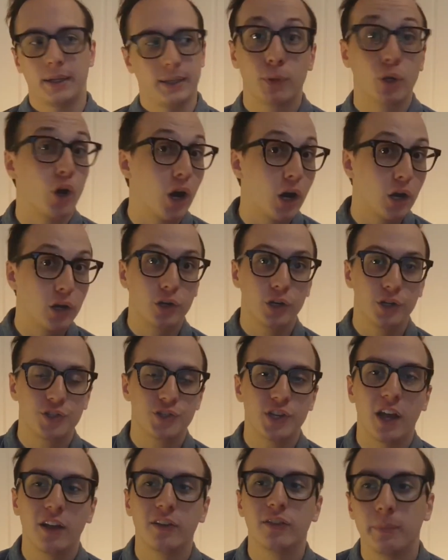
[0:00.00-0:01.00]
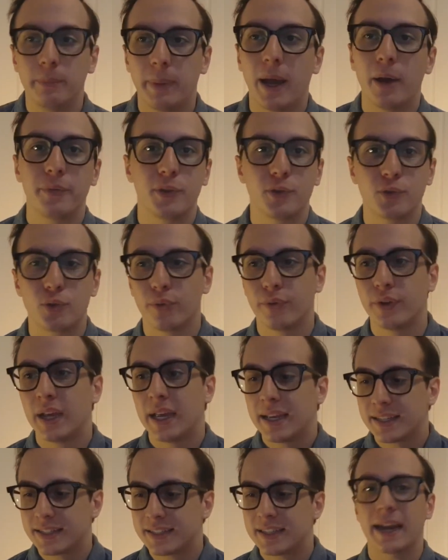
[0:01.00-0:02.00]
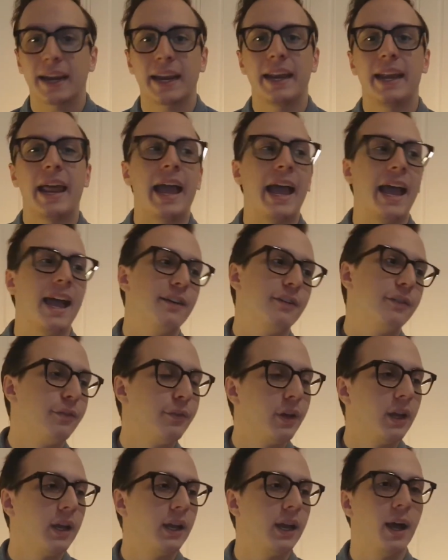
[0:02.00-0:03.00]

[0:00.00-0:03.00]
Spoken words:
There are good stuff about the sort of second half